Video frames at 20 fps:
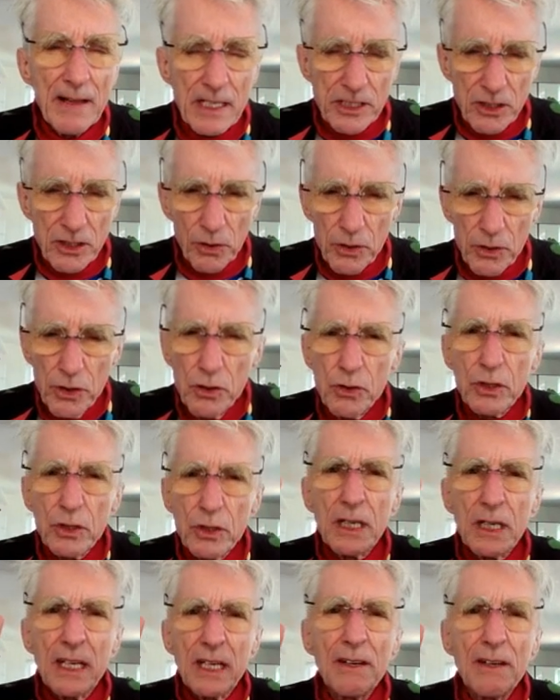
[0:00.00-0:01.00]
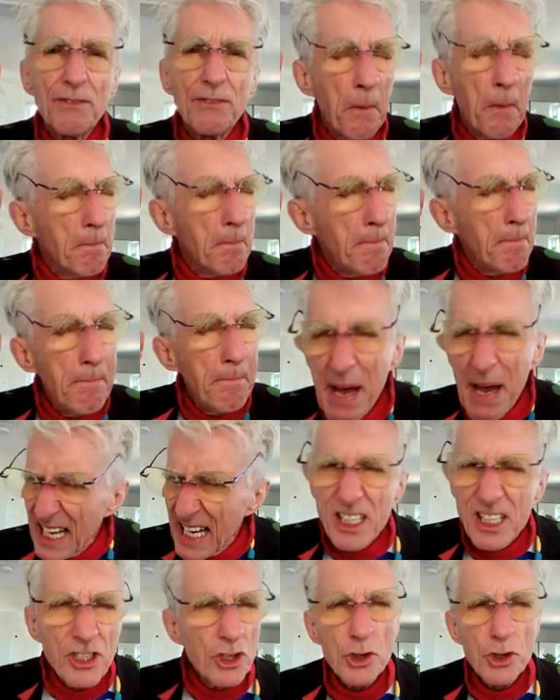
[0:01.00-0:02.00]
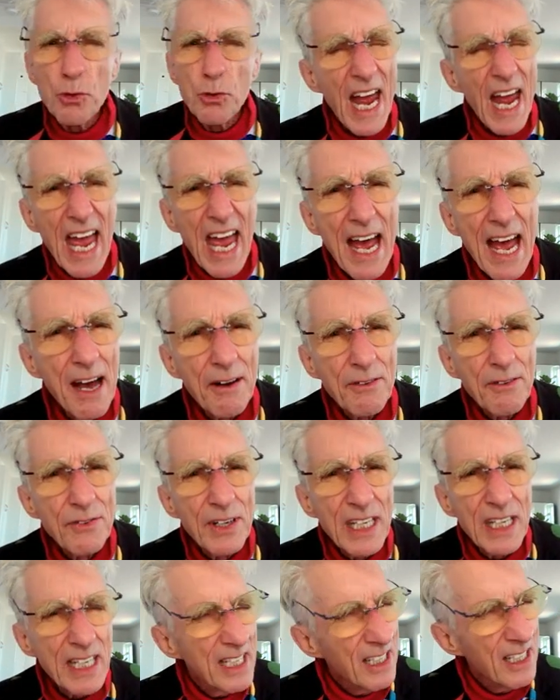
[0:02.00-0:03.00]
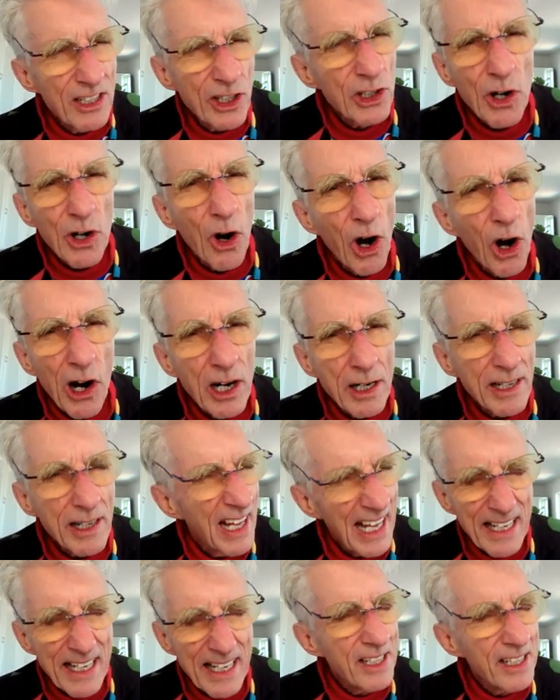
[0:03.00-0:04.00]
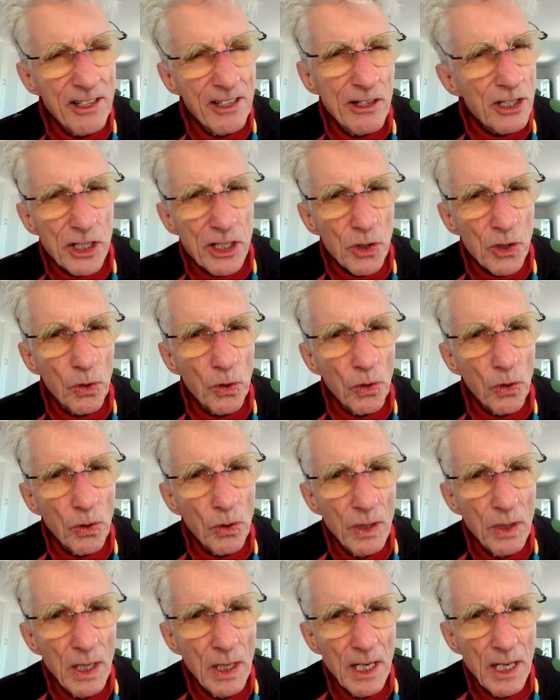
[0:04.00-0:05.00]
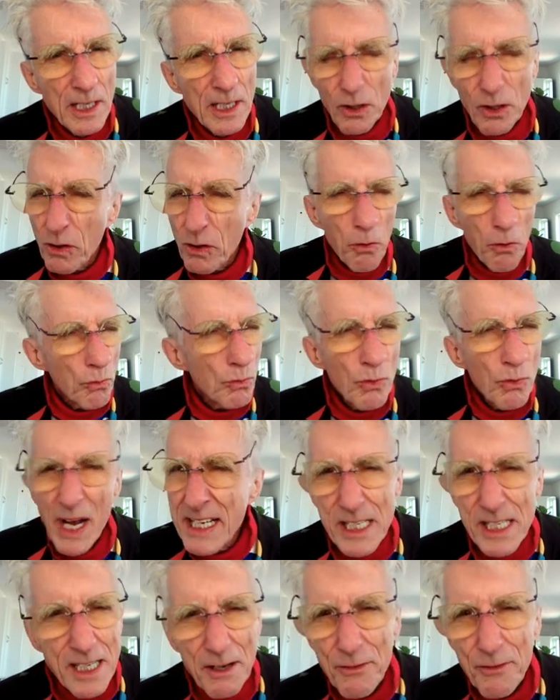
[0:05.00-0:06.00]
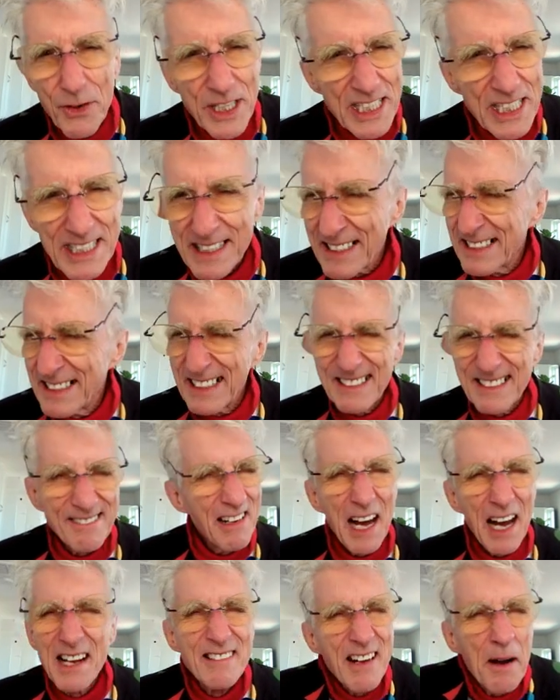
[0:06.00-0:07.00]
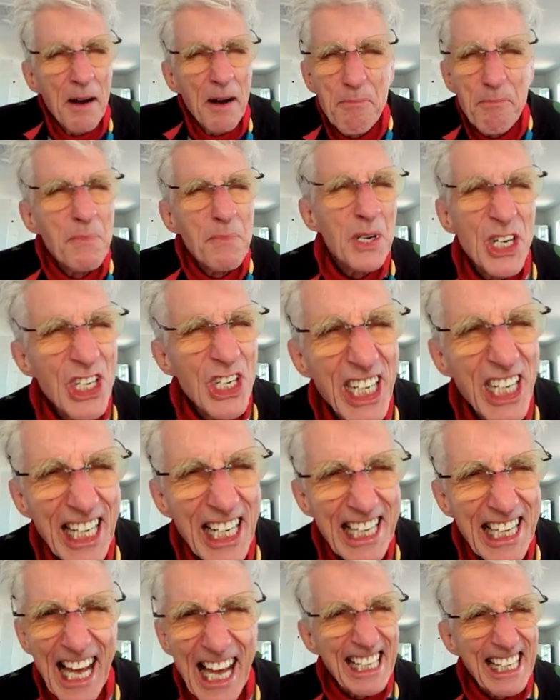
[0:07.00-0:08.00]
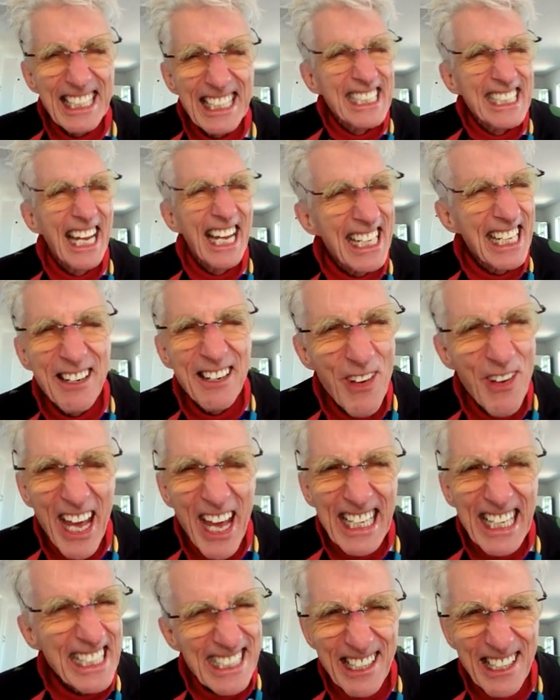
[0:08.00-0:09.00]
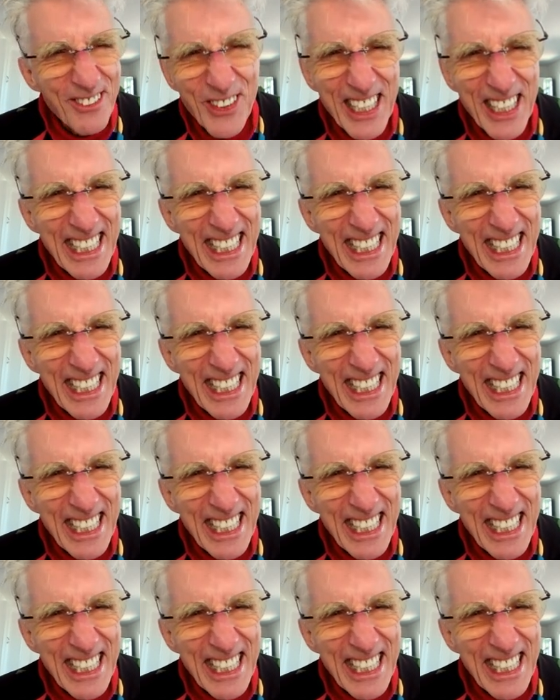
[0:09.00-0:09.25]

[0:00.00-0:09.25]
so you could give the best you have in your heart and in your soul, so the rest of us could appreciate that and take advantage of